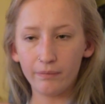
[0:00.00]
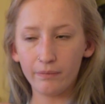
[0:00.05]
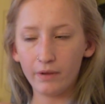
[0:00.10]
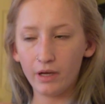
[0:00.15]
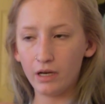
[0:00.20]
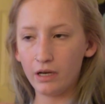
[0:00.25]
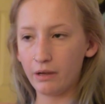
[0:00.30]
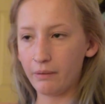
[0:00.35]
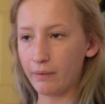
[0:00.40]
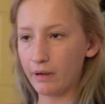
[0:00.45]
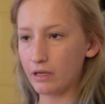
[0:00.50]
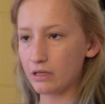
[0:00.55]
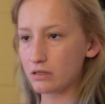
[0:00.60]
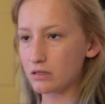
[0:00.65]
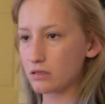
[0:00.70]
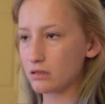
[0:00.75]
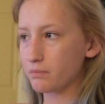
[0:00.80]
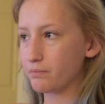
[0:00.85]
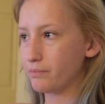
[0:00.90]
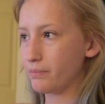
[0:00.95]

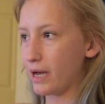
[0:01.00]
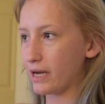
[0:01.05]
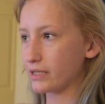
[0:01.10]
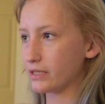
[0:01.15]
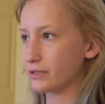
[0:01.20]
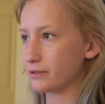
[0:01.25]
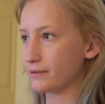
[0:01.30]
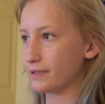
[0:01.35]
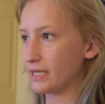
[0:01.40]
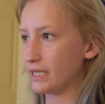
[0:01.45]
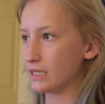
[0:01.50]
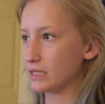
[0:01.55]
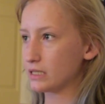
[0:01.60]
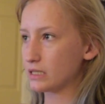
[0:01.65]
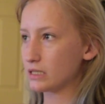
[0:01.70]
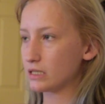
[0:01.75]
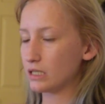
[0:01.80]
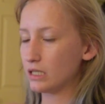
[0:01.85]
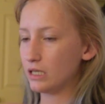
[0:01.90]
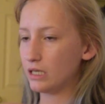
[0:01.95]
anyways, back to
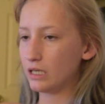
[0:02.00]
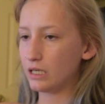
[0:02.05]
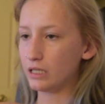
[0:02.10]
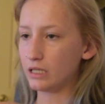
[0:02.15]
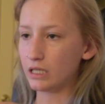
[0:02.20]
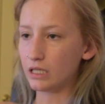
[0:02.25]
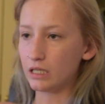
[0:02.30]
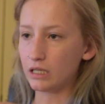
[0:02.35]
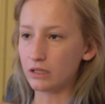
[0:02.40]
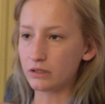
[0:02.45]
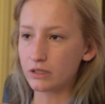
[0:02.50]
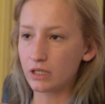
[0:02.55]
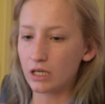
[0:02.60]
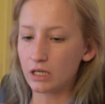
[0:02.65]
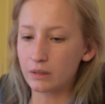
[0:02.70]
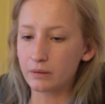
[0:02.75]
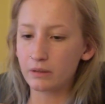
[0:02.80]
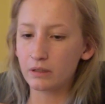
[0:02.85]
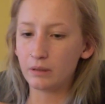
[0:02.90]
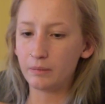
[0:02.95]
Reese, and then I'll
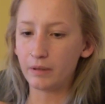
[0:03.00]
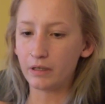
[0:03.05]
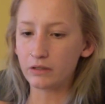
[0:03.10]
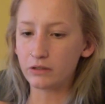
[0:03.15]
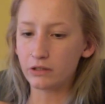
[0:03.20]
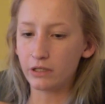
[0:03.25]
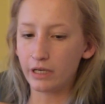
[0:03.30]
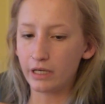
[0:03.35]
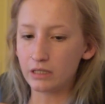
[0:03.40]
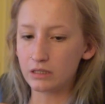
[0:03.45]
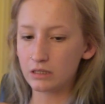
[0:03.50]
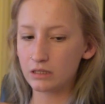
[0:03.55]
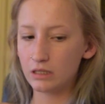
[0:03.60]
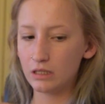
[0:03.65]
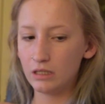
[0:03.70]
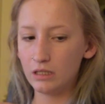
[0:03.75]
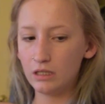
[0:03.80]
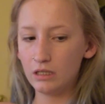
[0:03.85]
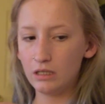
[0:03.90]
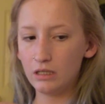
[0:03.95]
talk about Trace.
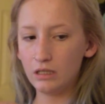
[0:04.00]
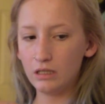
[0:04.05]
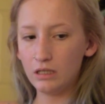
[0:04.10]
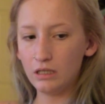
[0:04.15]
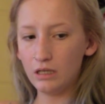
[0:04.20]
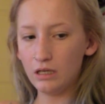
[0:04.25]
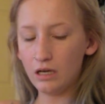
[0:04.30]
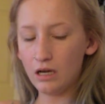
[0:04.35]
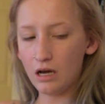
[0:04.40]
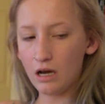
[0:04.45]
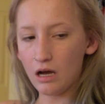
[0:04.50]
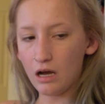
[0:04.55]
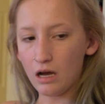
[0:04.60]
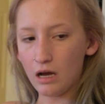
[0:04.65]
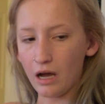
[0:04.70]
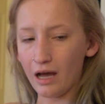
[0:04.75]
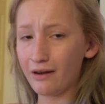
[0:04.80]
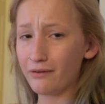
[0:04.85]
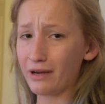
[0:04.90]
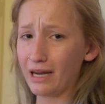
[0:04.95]

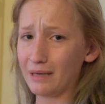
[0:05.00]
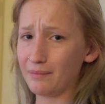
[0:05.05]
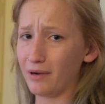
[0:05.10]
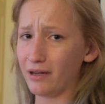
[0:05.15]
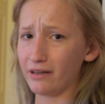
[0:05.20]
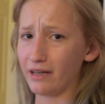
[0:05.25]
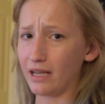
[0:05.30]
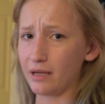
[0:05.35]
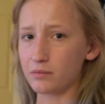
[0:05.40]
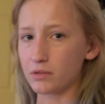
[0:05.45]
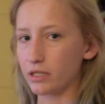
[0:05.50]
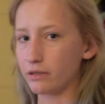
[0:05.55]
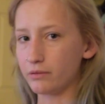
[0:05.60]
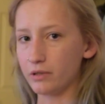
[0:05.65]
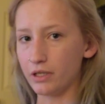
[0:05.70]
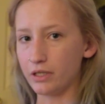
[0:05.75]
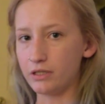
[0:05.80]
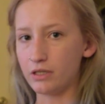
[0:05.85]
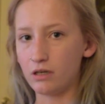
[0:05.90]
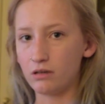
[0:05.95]
I don't care about names, I
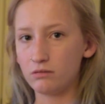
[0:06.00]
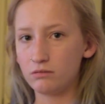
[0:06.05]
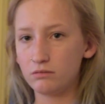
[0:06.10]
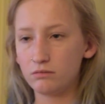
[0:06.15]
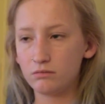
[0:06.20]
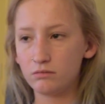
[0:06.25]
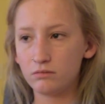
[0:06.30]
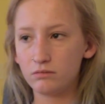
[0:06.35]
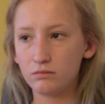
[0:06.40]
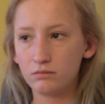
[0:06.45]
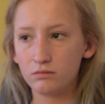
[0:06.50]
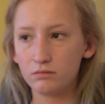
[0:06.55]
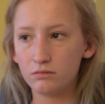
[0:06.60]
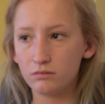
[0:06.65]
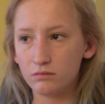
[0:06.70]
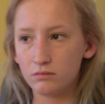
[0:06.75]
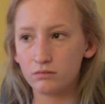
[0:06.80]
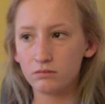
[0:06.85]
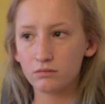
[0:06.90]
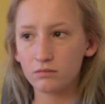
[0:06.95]
really don't.
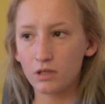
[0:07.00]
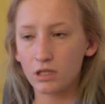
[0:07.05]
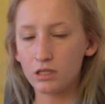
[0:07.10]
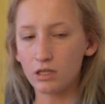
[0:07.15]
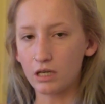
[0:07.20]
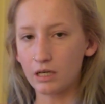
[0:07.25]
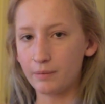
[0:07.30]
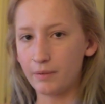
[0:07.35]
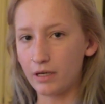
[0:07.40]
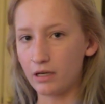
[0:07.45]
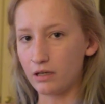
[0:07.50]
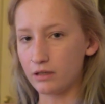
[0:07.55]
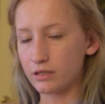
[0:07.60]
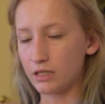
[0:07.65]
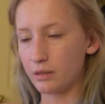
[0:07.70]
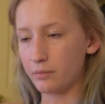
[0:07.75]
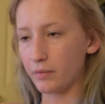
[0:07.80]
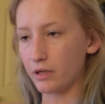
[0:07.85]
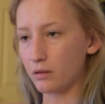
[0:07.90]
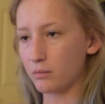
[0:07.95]
I talk about it all the
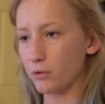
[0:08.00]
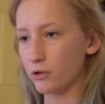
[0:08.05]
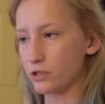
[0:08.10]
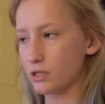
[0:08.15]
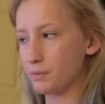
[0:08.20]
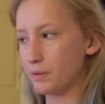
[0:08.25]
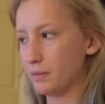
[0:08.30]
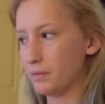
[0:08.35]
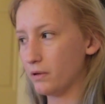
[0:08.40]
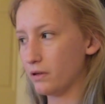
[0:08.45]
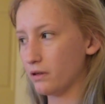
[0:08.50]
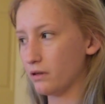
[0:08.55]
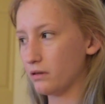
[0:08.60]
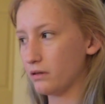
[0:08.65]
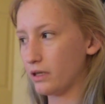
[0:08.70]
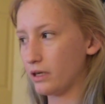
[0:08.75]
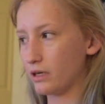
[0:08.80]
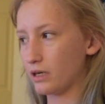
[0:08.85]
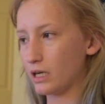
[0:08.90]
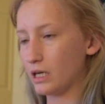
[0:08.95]
time, like most people
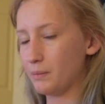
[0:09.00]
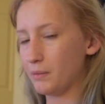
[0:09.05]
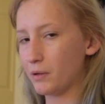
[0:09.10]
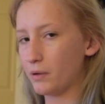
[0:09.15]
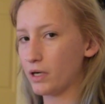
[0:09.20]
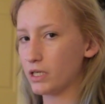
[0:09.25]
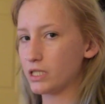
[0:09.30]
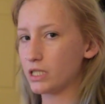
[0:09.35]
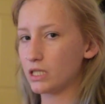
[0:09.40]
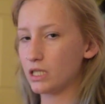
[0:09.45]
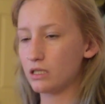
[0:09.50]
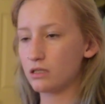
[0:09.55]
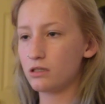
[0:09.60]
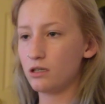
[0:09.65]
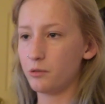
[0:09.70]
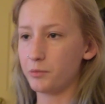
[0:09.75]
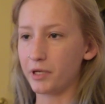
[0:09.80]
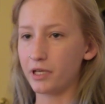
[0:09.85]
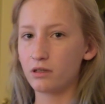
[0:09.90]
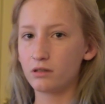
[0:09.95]
that are going to be watching this
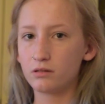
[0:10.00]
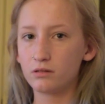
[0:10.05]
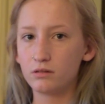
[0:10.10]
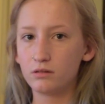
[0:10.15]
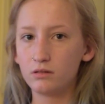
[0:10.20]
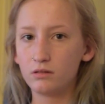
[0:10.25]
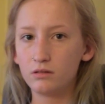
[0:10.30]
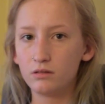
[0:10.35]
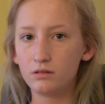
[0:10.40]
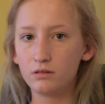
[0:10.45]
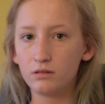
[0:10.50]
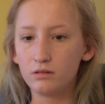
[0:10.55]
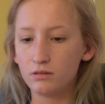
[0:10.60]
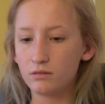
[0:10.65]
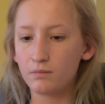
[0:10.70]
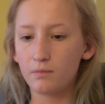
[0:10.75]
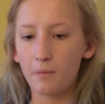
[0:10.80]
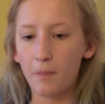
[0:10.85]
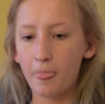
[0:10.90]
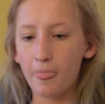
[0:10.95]
know me.
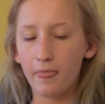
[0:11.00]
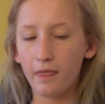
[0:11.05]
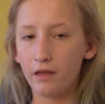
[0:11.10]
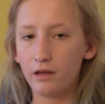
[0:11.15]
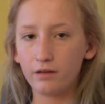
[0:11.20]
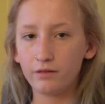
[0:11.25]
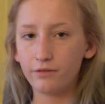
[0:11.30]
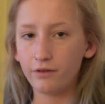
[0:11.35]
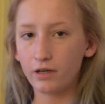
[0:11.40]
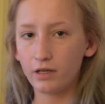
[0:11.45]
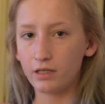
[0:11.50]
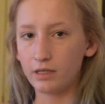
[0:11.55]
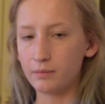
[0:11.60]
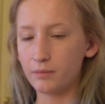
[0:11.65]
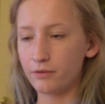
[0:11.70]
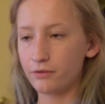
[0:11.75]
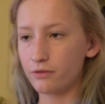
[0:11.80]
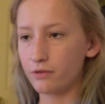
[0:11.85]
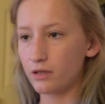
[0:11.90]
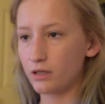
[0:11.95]
They've heard it
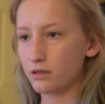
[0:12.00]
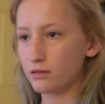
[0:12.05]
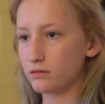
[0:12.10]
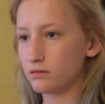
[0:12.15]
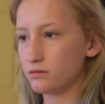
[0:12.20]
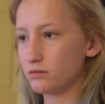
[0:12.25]
before.